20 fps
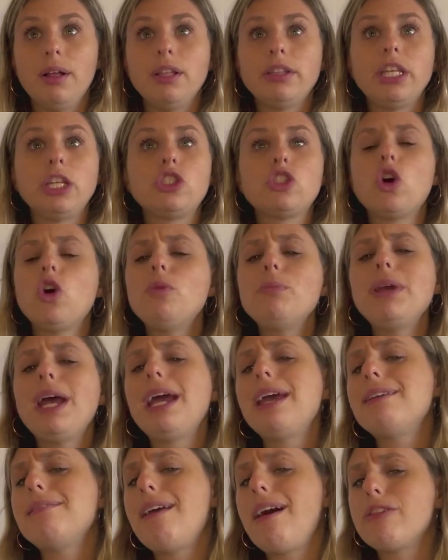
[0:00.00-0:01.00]
They told me
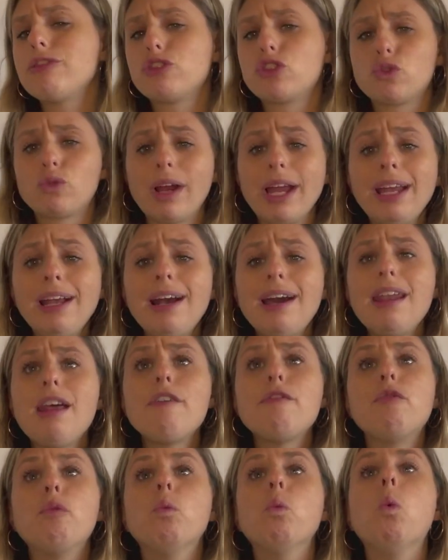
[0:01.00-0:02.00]
I had not drank
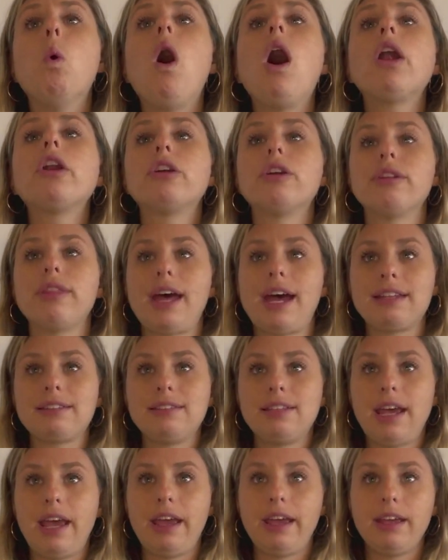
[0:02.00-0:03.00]
enough water that
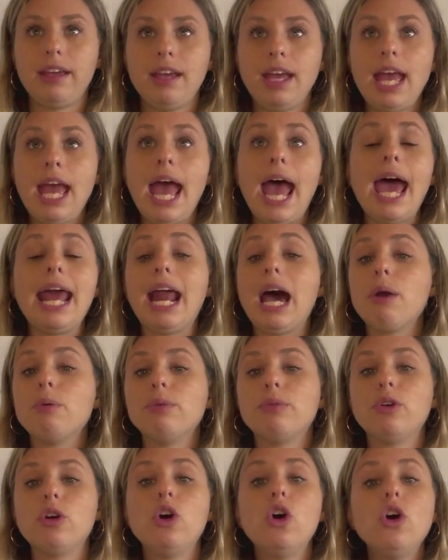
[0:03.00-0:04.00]
day, and I
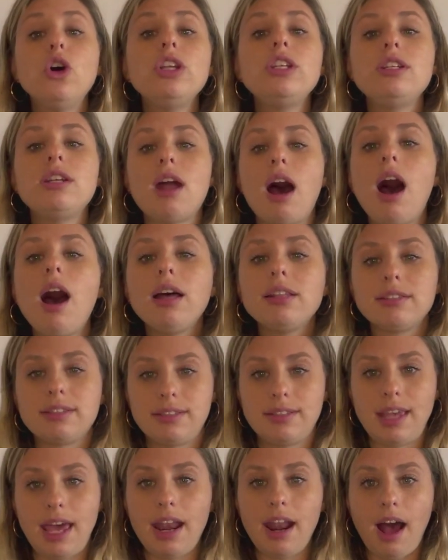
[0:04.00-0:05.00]
could not
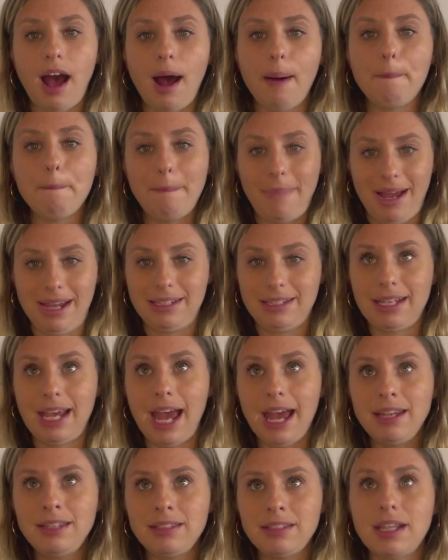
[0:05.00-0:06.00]
set up my
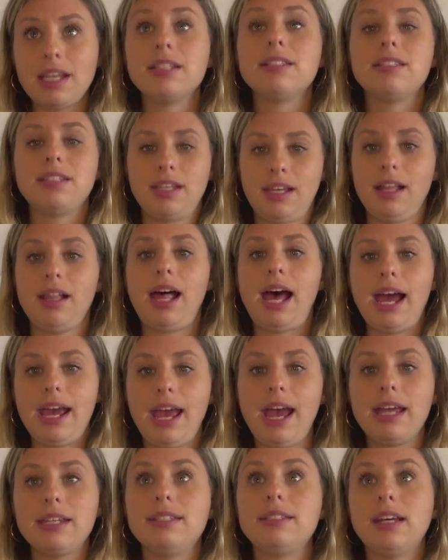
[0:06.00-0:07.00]
tent until I
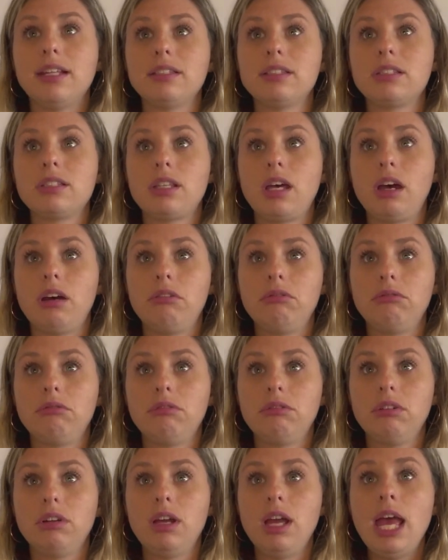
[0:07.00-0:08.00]
had done so.
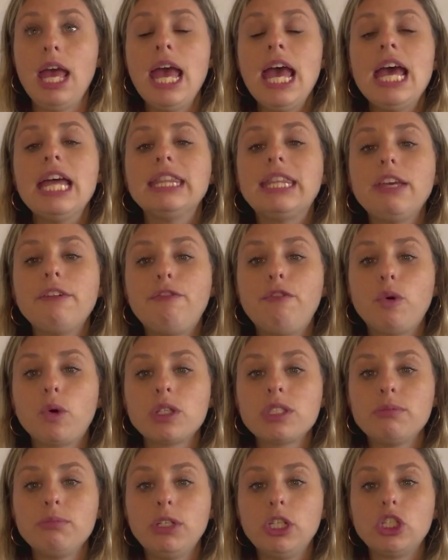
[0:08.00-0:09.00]
They
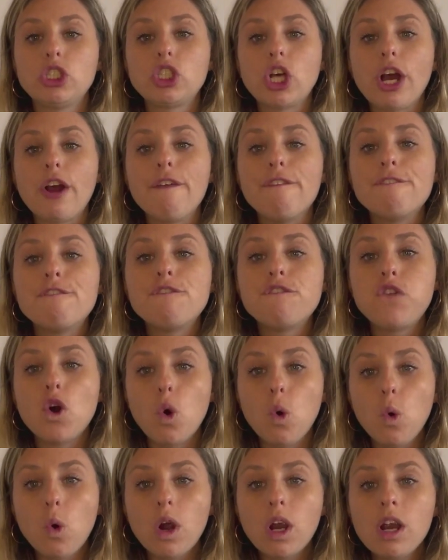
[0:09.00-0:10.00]
forced me to chug
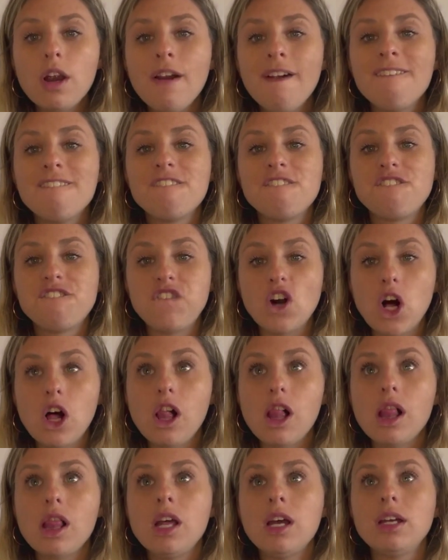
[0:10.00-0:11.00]
four
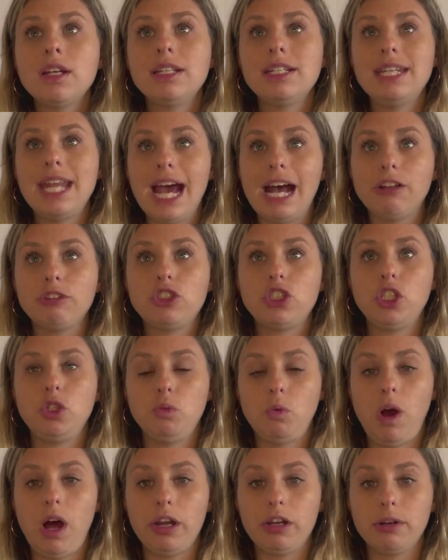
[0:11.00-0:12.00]
full Nalgene
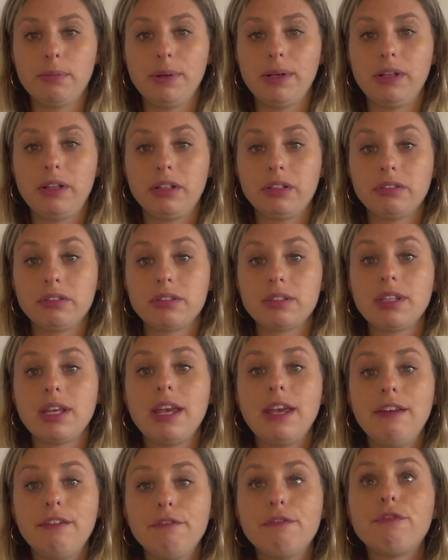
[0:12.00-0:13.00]
water bottles
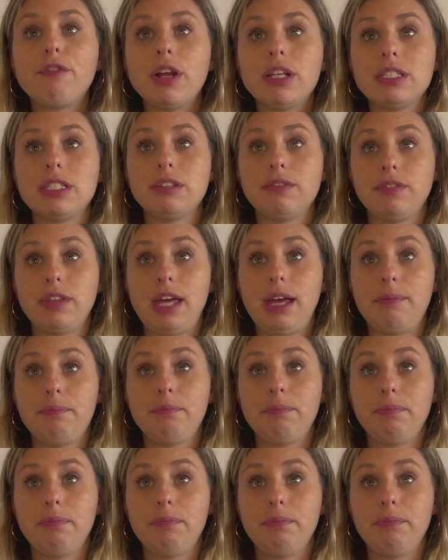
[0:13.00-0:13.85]
in front of them.